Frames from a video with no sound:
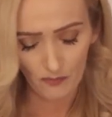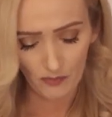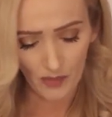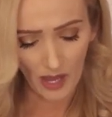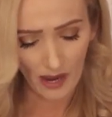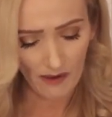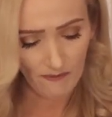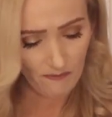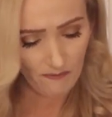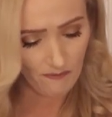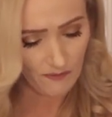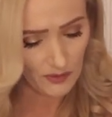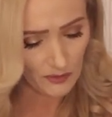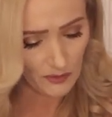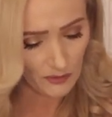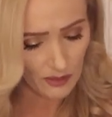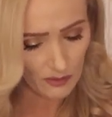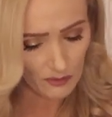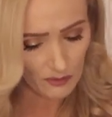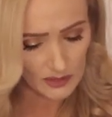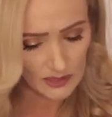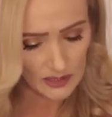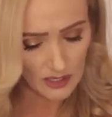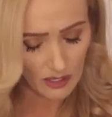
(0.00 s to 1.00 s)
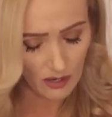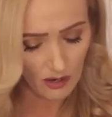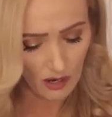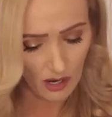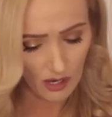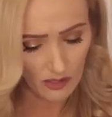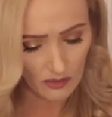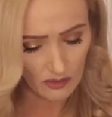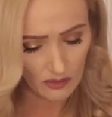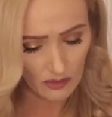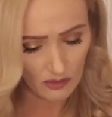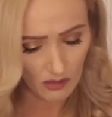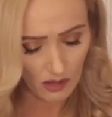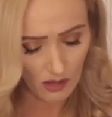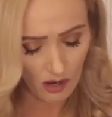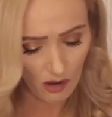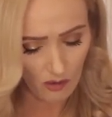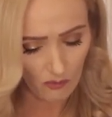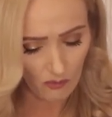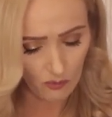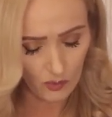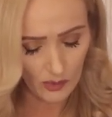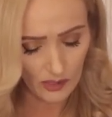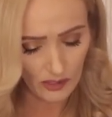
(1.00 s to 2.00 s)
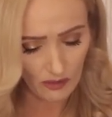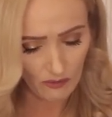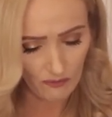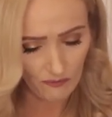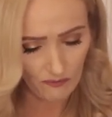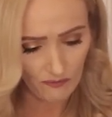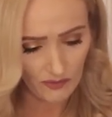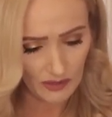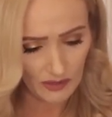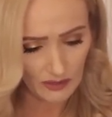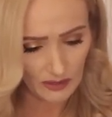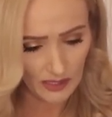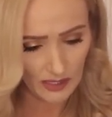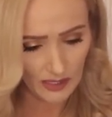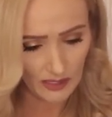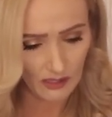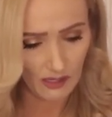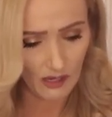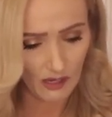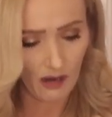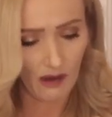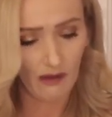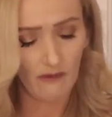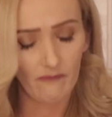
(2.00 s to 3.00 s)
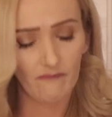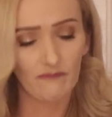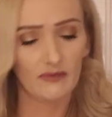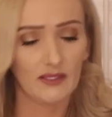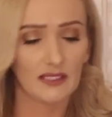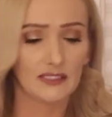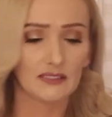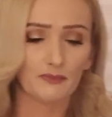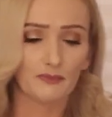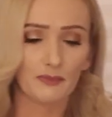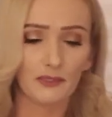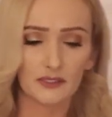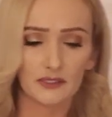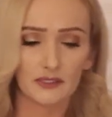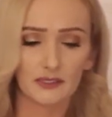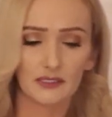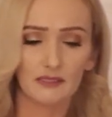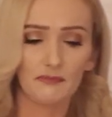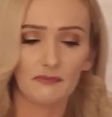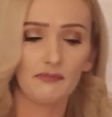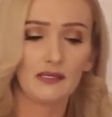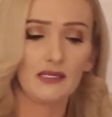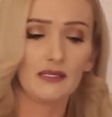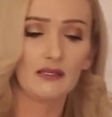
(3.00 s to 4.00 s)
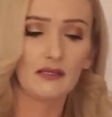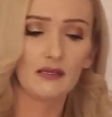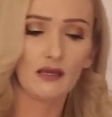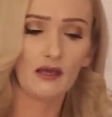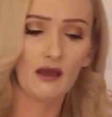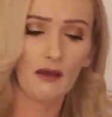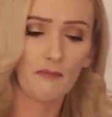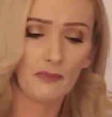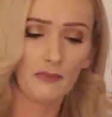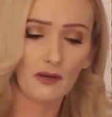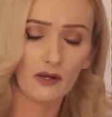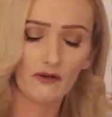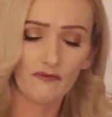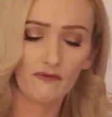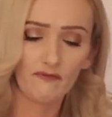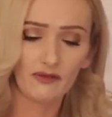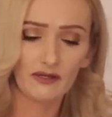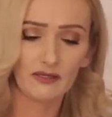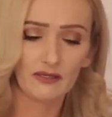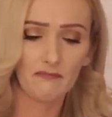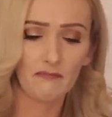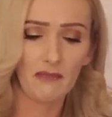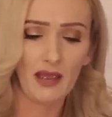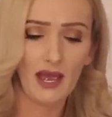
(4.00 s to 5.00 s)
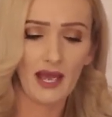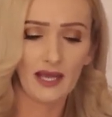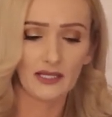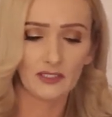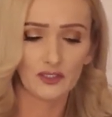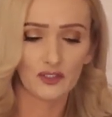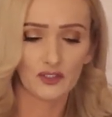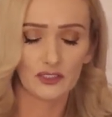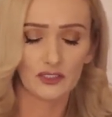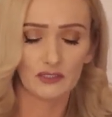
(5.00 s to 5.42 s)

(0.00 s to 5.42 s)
I feel there was a real feeling of this person being a perfect match,